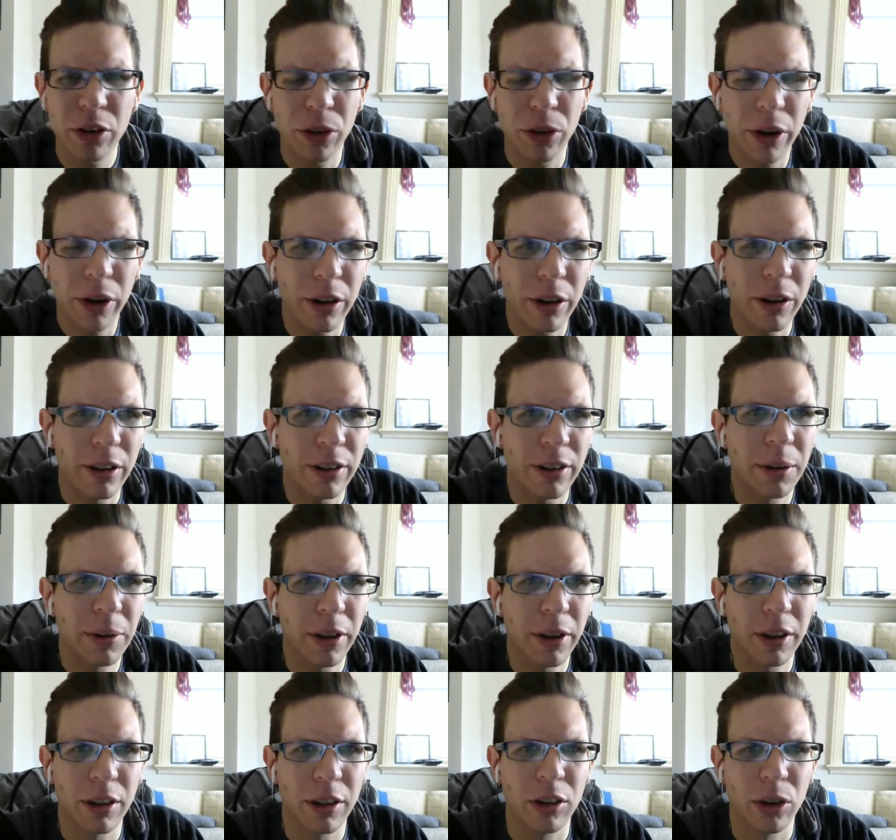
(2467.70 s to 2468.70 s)
trailer, it seems
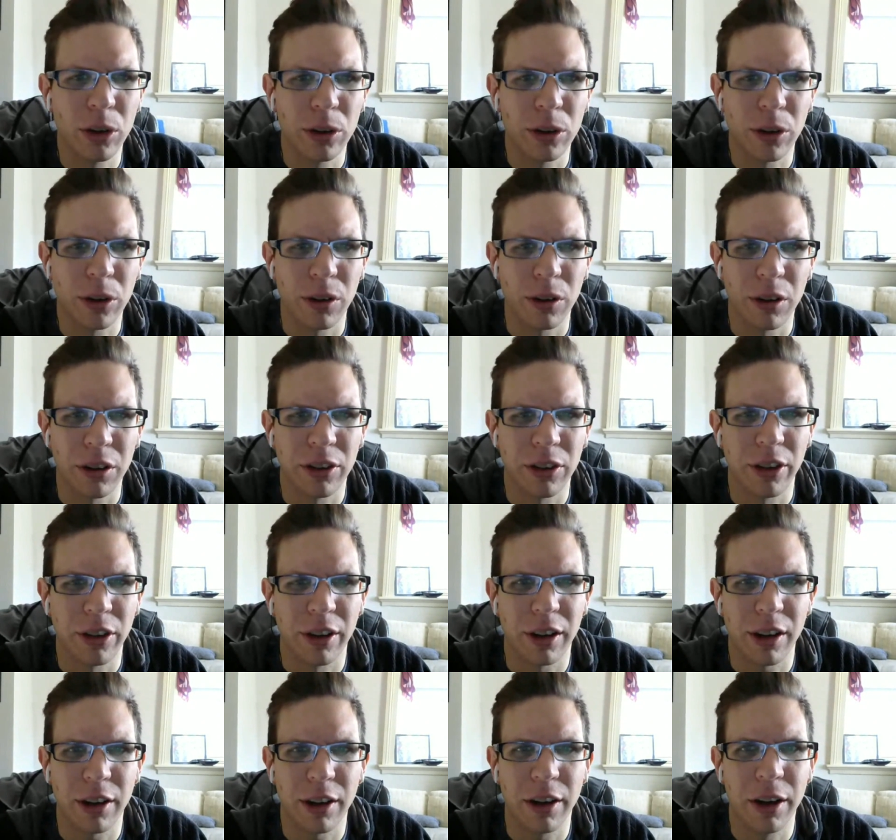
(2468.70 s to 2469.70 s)
like the Joker is
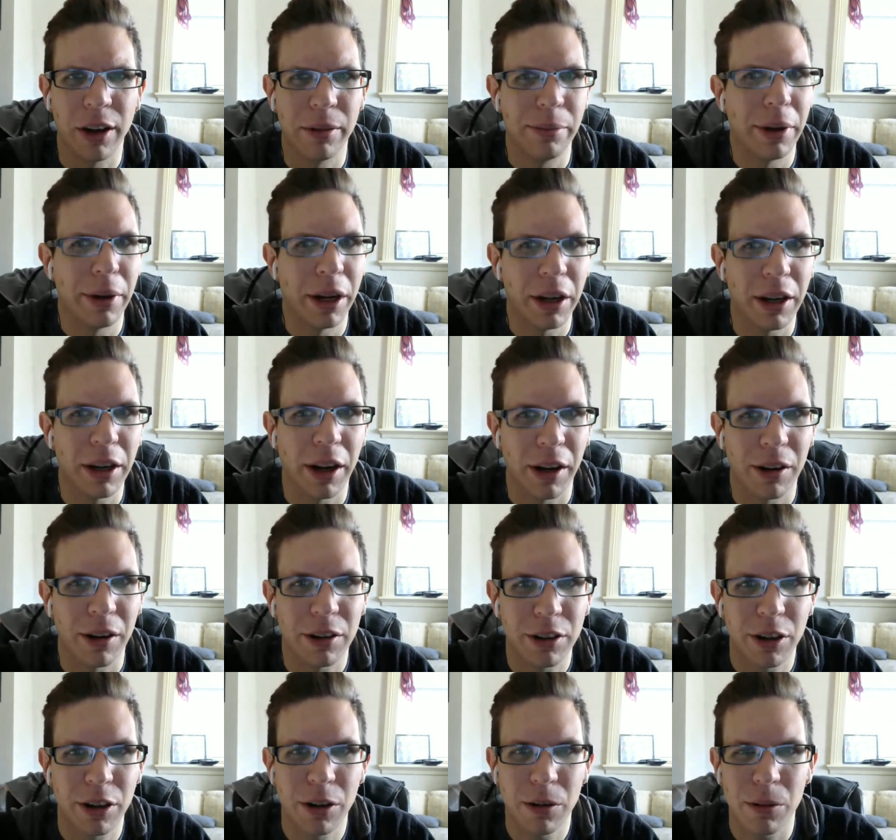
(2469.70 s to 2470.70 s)
like a main
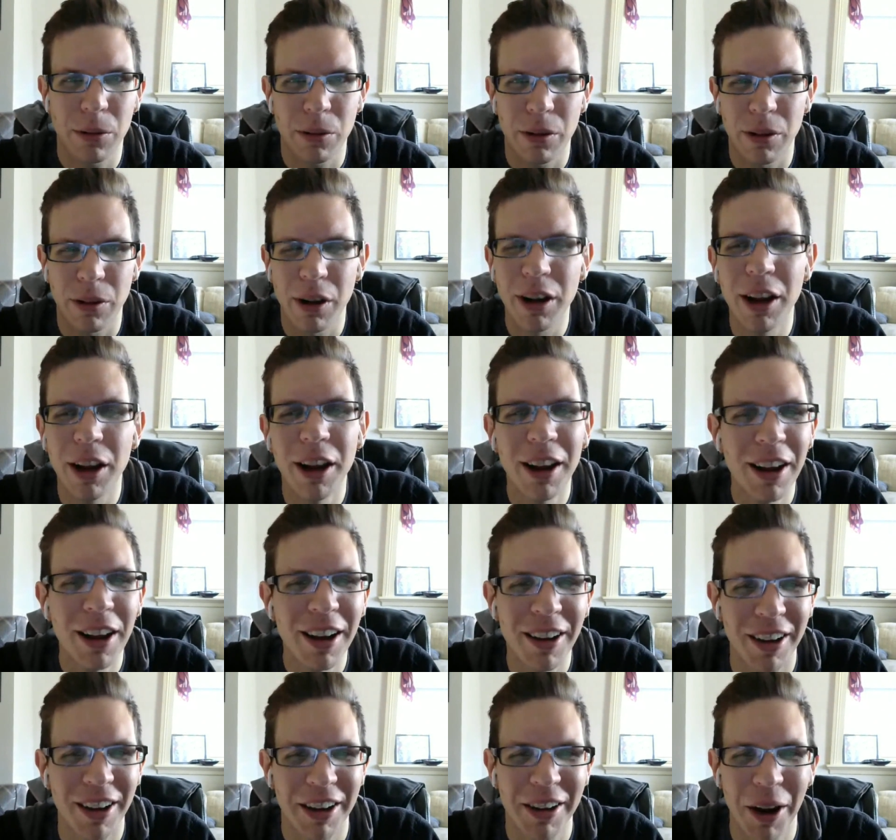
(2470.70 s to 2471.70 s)
character.
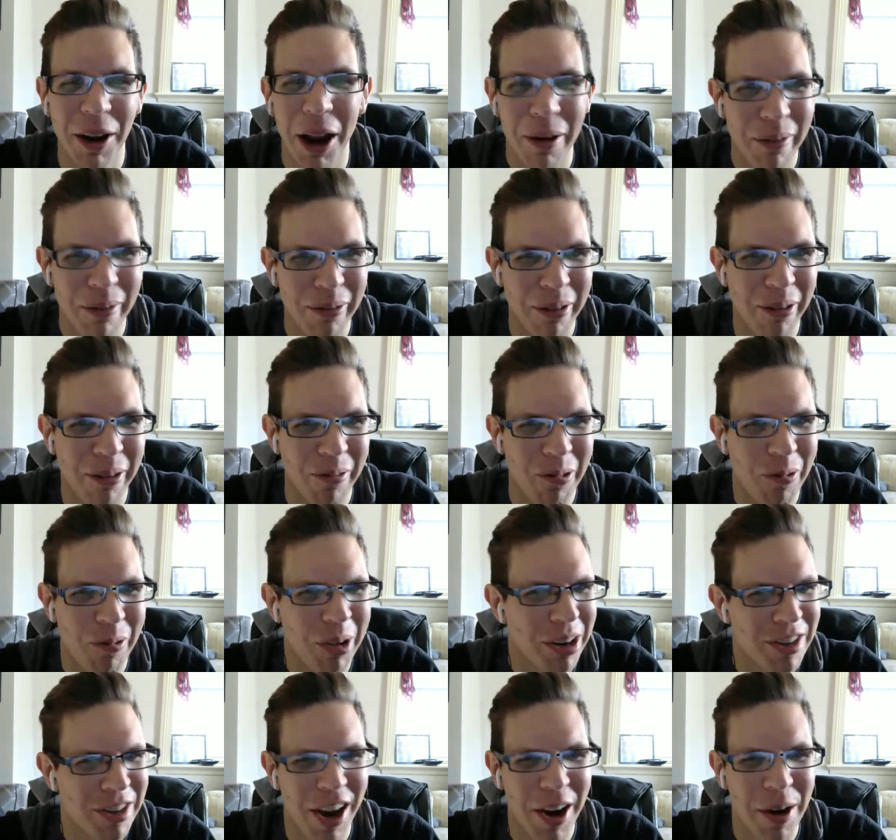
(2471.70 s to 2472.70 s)
Which
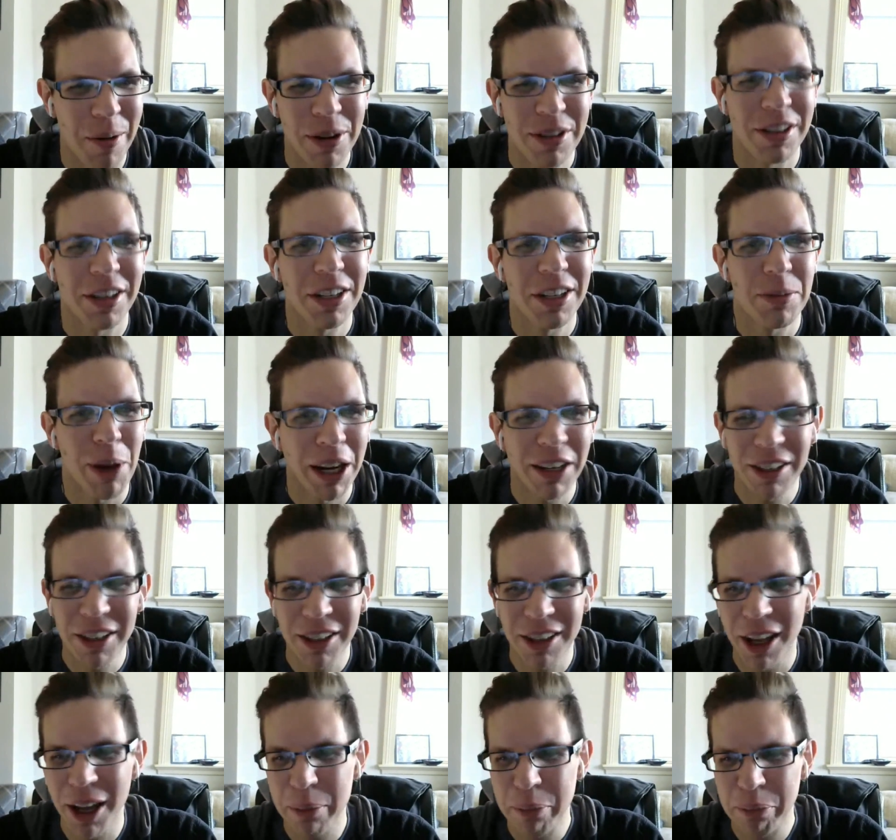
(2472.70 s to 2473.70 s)
I wasn't
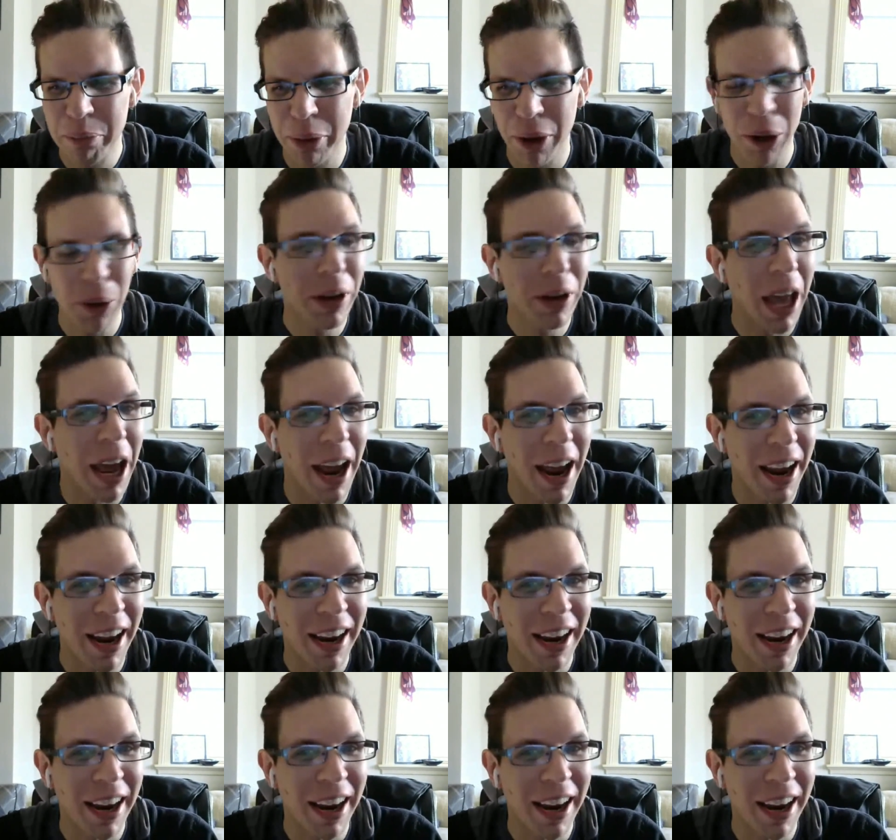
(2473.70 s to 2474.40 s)
expecting that, but okay.